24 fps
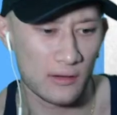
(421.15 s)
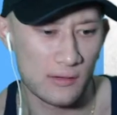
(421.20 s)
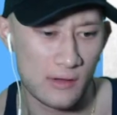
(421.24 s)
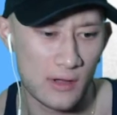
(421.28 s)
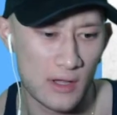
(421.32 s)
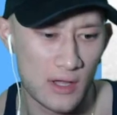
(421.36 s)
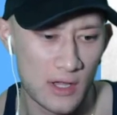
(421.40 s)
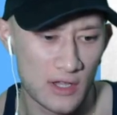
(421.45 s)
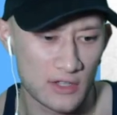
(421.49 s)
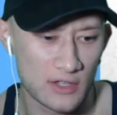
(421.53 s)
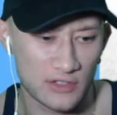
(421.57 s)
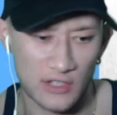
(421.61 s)

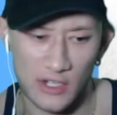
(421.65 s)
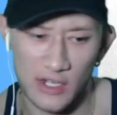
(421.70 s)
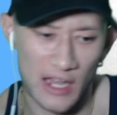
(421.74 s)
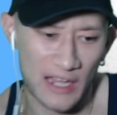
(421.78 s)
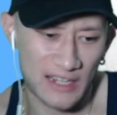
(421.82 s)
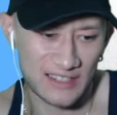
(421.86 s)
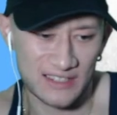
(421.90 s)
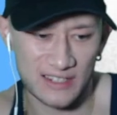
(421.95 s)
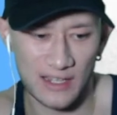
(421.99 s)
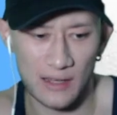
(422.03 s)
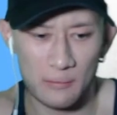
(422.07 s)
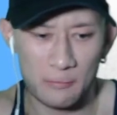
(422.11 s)
So you got
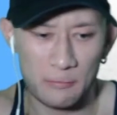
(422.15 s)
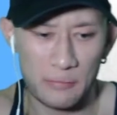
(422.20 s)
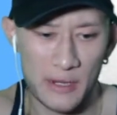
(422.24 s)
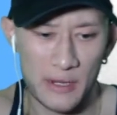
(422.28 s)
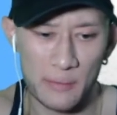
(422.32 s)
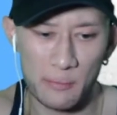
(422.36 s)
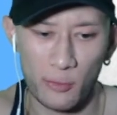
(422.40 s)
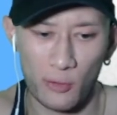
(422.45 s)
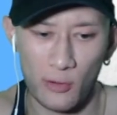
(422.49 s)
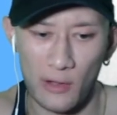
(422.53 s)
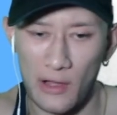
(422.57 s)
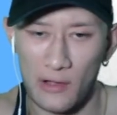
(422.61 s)
some
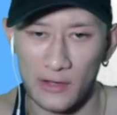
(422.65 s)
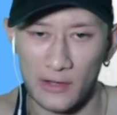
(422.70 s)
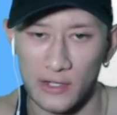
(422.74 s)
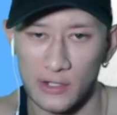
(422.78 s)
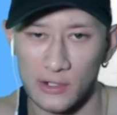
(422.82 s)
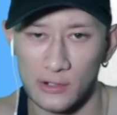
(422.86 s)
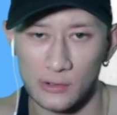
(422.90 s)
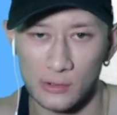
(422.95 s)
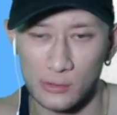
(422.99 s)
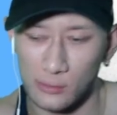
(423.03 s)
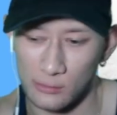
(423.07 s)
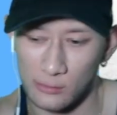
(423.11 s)
people out here
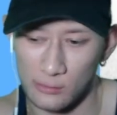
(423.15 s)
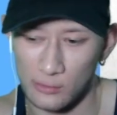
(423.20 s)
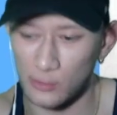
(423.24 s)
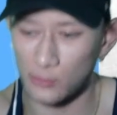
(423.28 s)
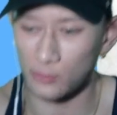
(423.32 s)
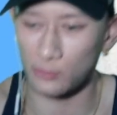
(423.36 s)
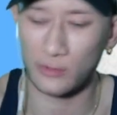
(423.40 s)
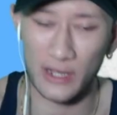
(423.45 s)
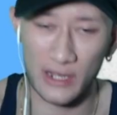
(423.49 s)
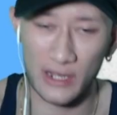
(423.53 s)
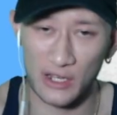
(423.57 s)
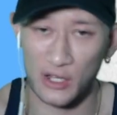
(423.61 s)
who
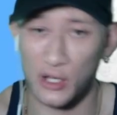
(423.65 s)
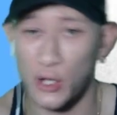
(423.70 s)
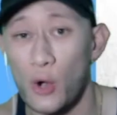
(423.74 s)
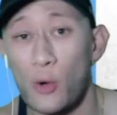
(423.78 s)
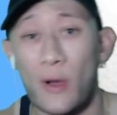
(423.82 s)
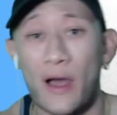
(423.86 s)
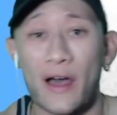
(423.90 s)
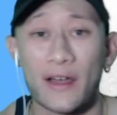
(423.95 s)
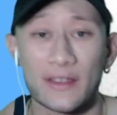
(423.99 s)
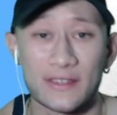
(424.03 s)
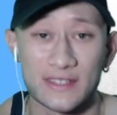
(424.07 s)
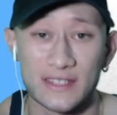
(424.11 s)
can go
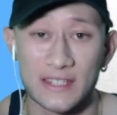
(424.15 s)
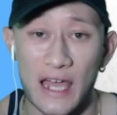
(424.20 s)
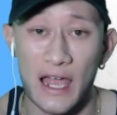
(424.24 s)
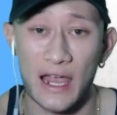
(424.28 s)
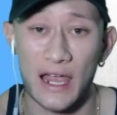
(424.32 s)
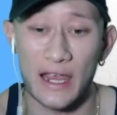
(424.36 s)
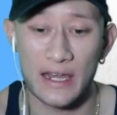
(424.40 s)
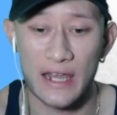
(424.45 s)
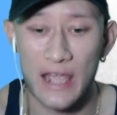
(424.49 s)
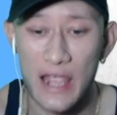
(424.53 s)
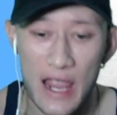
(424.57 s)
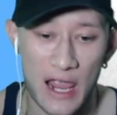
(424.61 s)

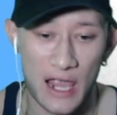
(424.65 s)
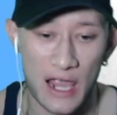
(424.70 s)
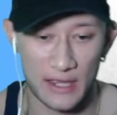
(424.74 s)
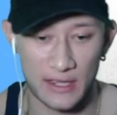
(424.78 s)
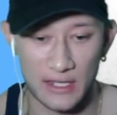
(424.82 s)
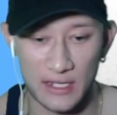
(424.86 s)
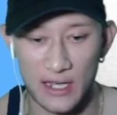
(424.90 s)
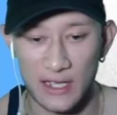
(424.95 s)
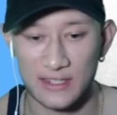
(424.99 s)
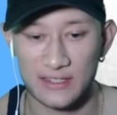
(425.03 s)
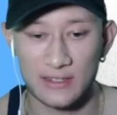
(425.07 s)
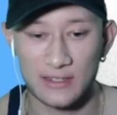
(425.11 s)
outside, and you
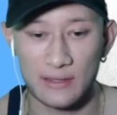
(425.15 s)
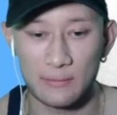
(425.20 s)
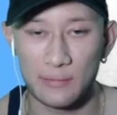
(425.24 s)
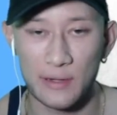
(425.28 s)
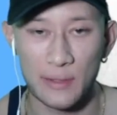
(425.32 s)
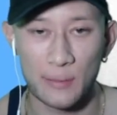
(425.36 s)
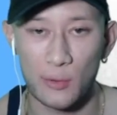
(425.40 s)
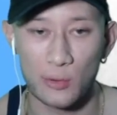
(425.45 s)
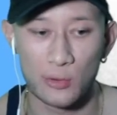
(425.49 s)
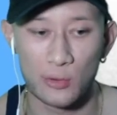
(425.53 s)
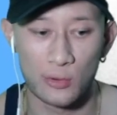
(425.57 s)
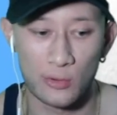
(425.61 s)
got some
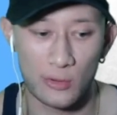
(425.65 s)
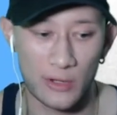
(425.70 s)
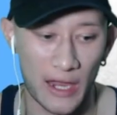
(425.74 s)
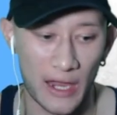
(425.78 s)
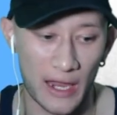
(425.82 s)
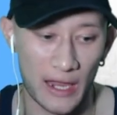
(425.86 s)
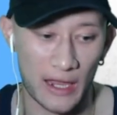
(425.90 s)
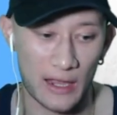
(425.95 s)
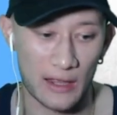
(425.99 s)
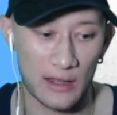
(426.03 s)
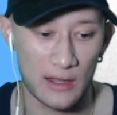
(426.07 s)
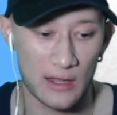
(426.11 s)
people who
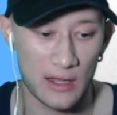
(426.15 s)
can't.